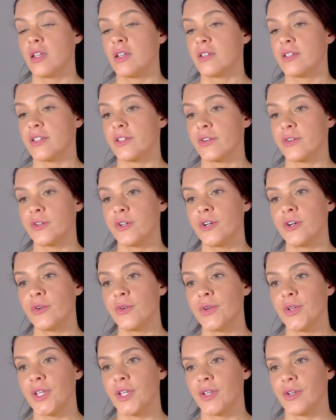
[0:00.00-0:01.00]

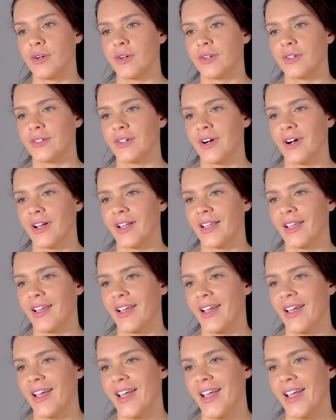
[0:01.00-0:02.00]
Screw you,
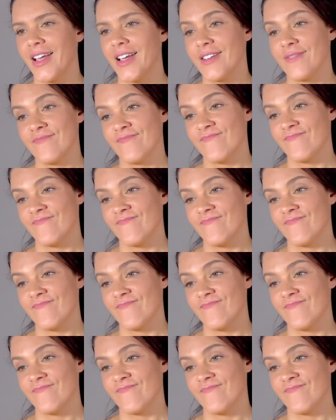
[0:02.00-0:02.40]
okay?